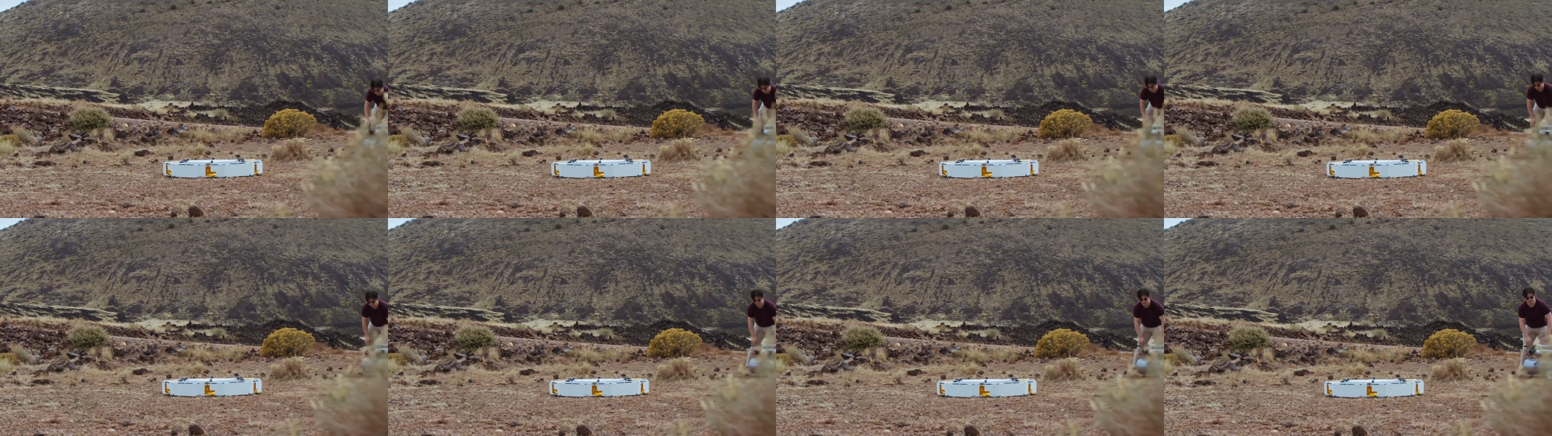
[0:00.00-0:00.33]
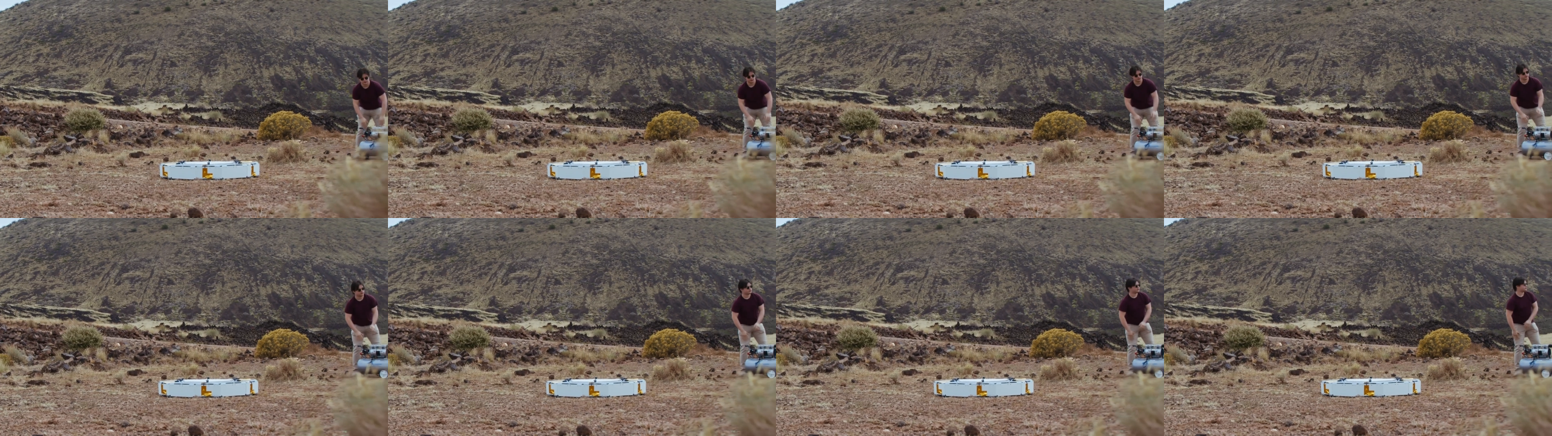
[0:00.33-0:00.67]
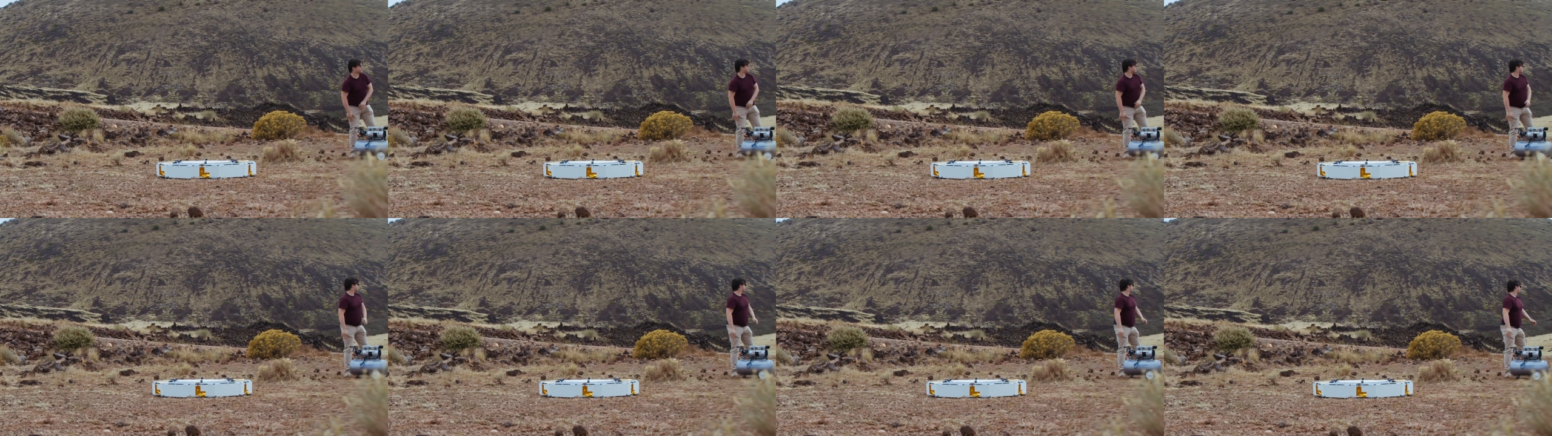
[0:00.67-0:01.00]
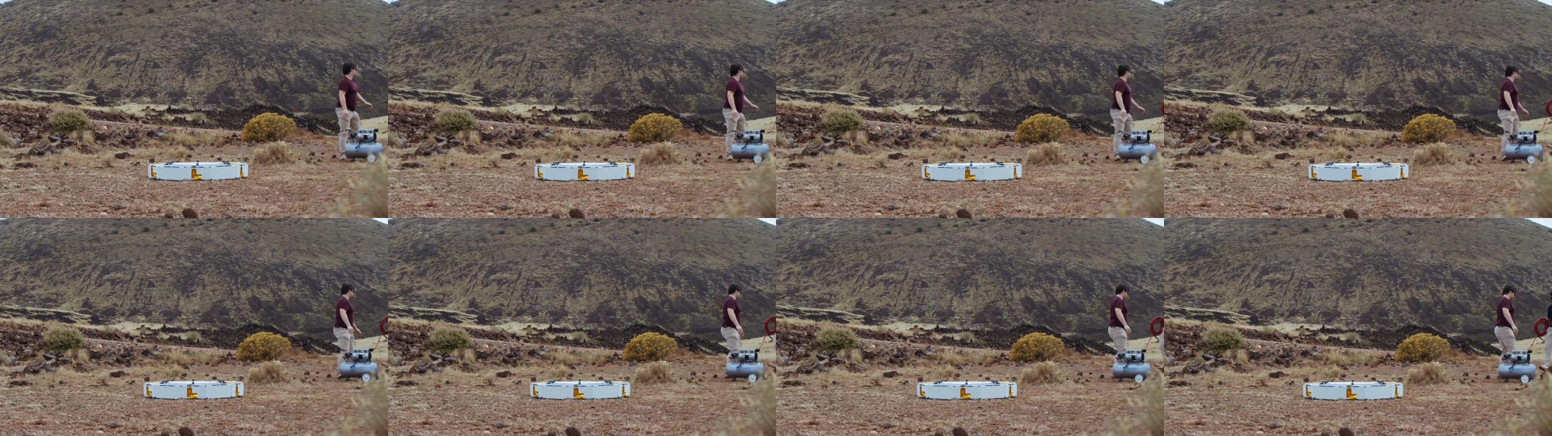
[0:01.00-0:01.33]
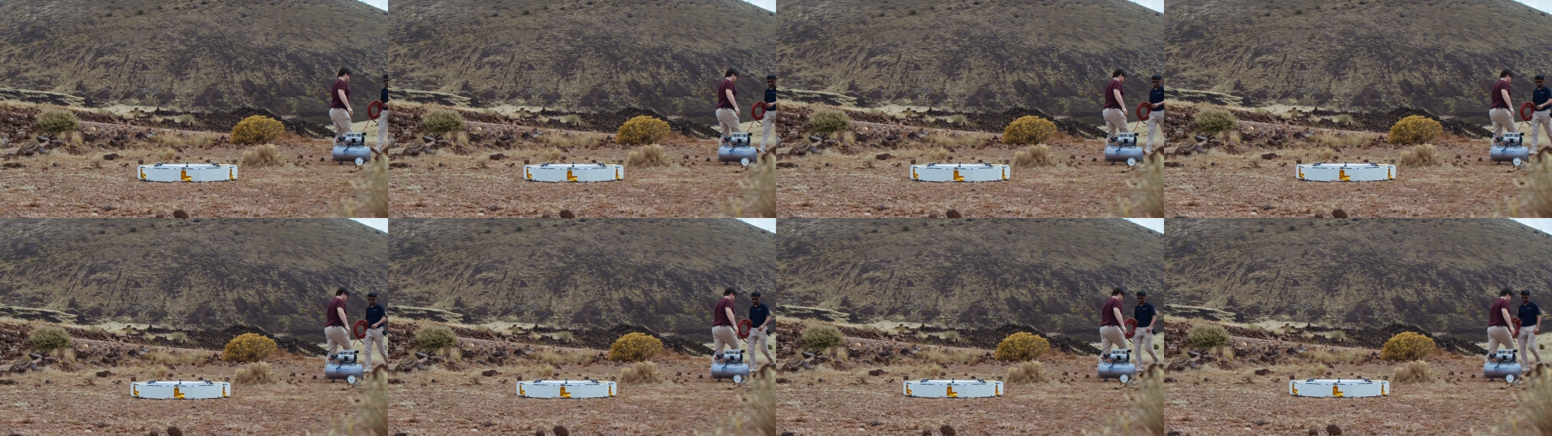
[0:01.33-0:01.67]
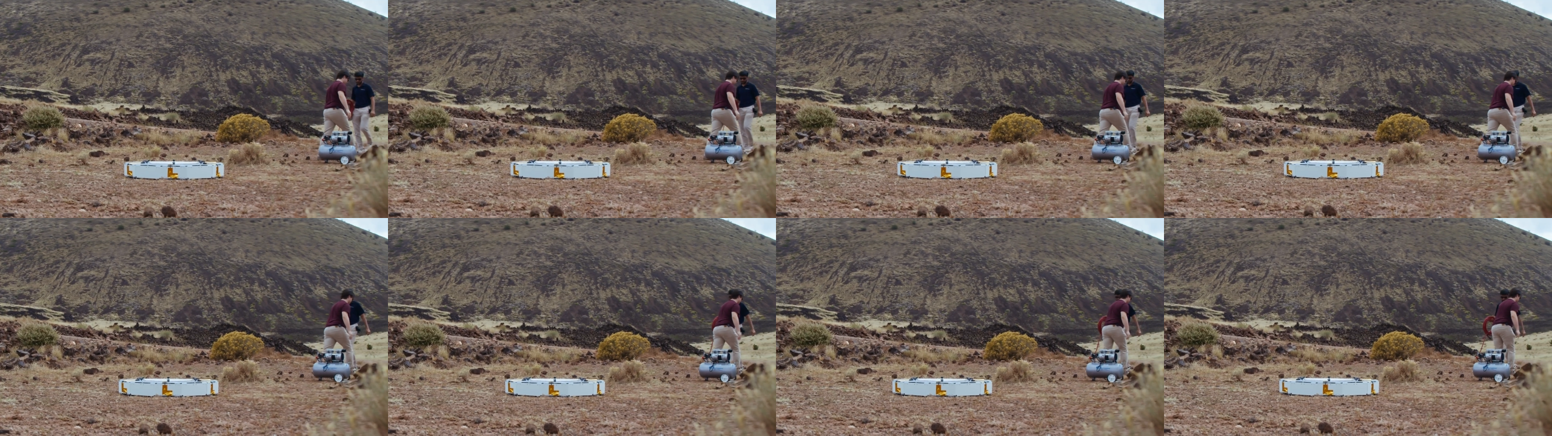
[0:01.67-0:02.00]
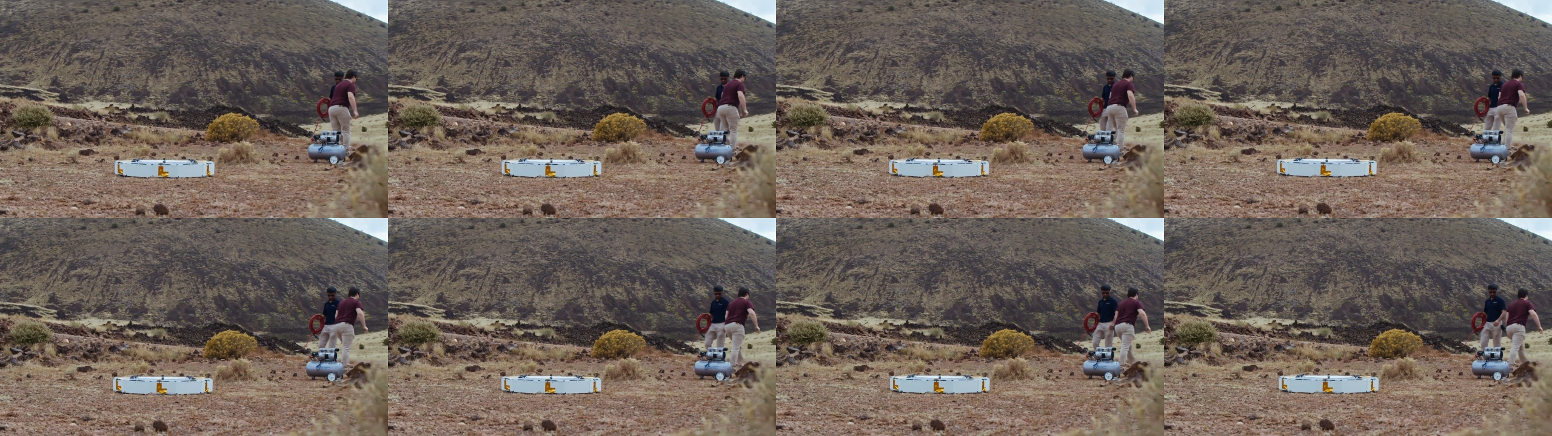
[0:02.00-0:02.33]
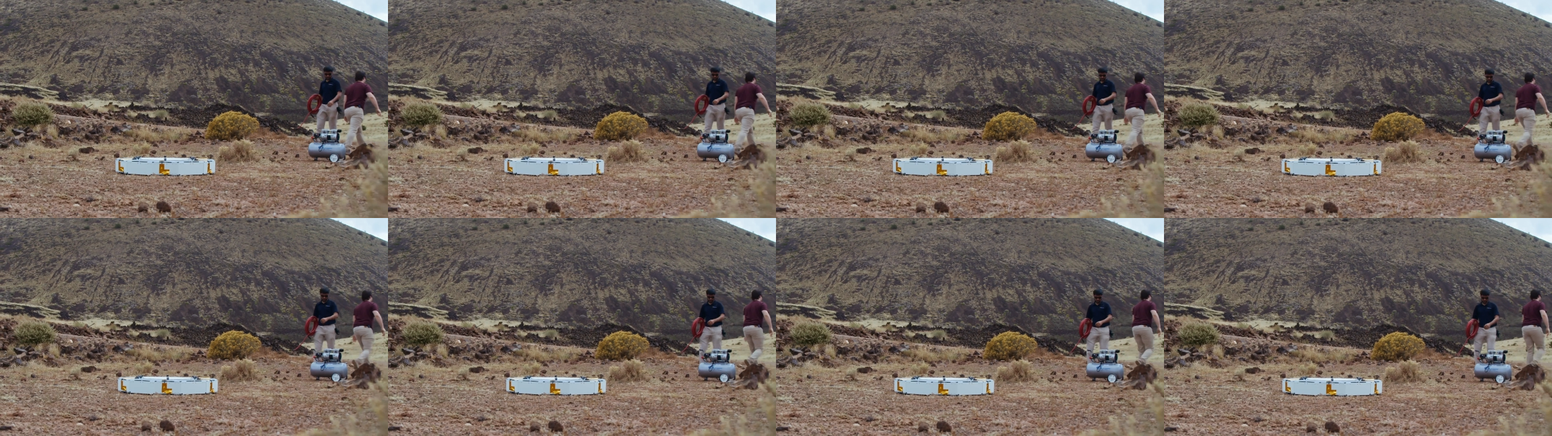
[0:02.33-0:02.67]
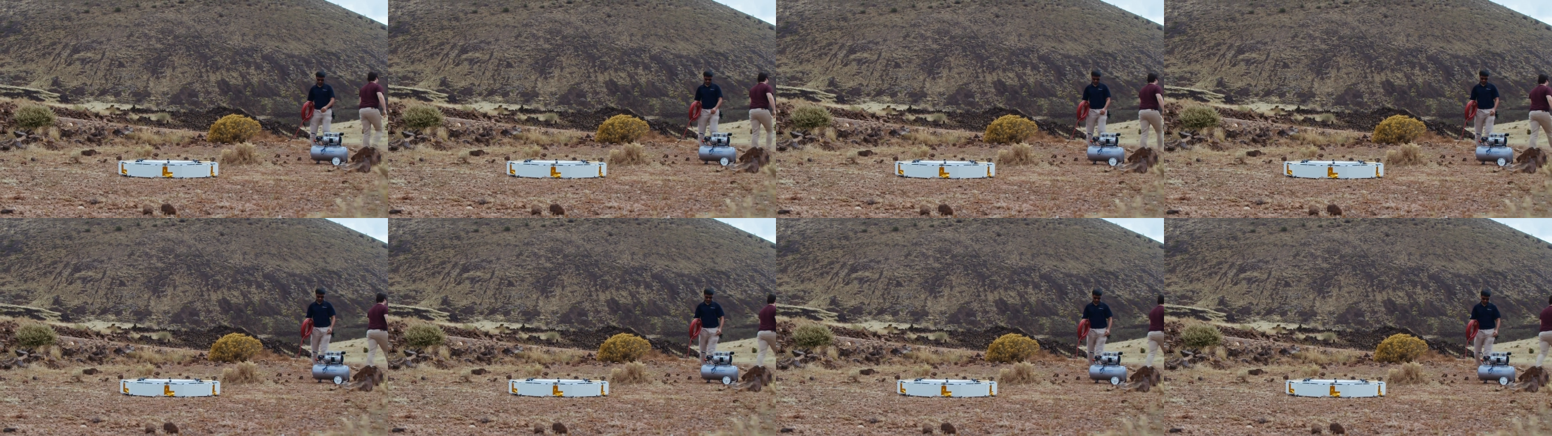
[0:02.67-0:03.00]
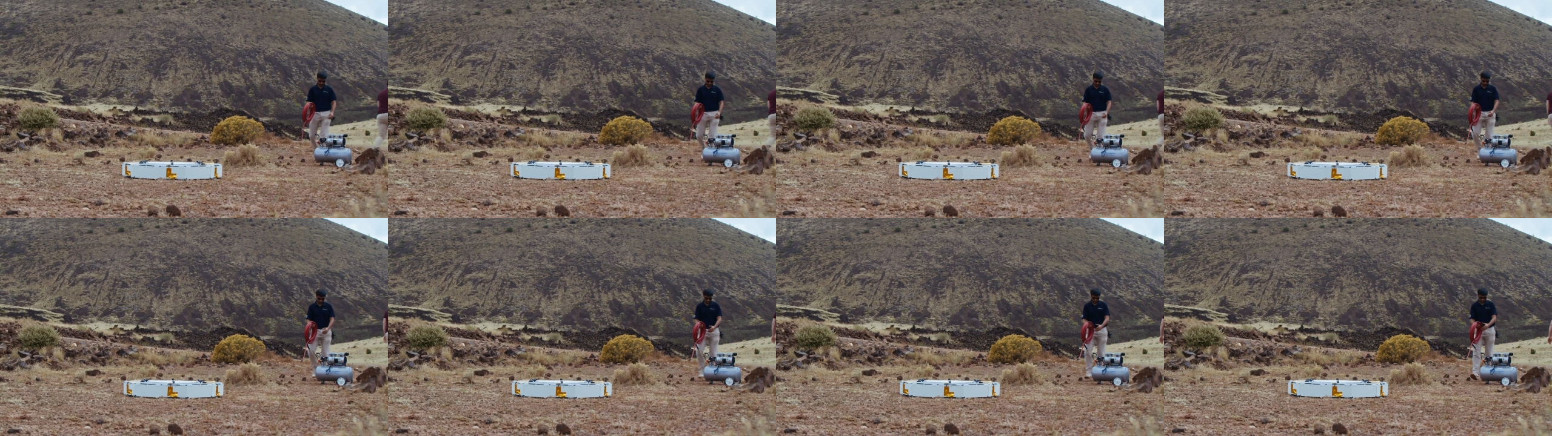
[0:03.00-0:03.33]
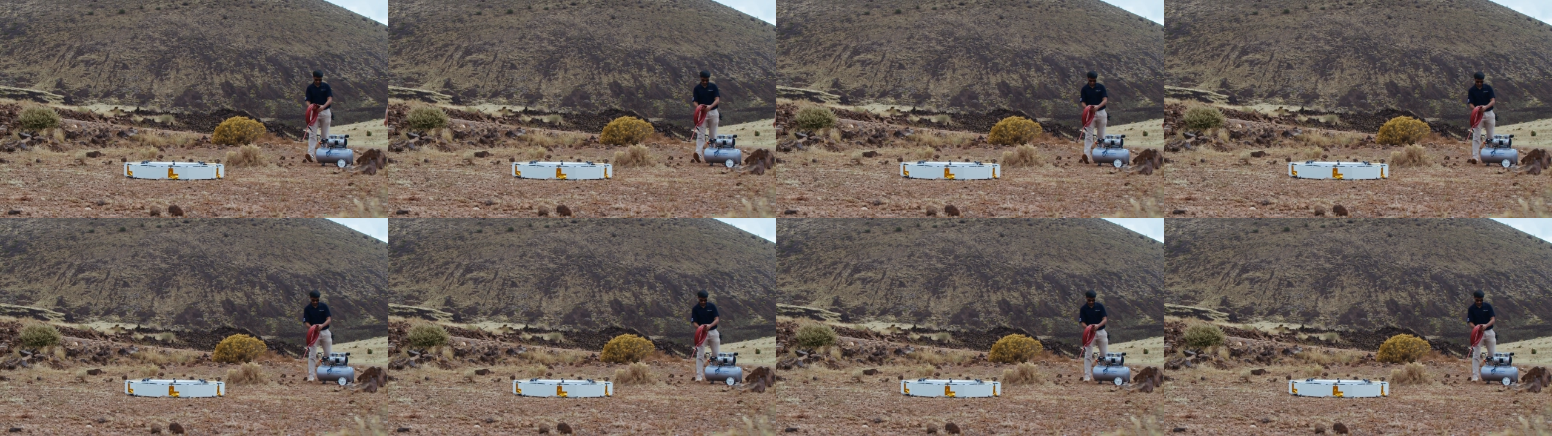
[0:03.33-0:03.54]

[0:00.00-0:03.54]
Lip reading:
[unreadable: no face in view]